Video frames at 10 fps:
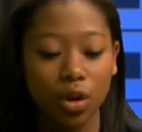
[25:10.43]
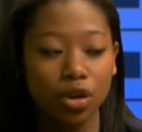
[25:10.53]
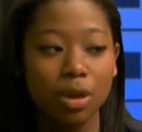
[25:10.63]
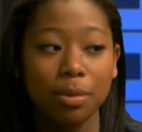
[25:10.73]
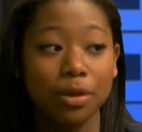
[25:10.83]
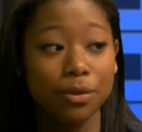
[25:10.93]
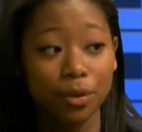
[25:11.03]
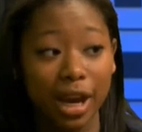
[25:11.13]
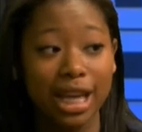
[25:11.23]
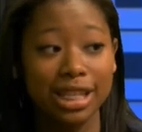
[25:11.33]
though you may be
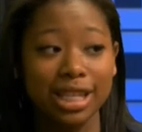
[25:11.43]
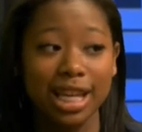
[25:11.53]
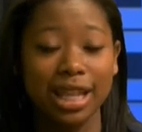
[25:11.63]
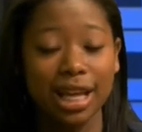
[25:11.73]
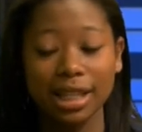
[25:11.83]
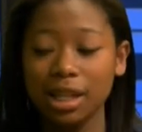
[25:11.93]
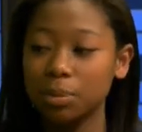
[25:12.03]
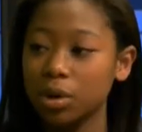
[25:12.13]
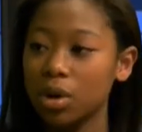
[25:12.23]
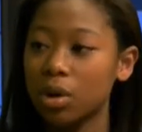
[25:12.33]
afraid to take that leap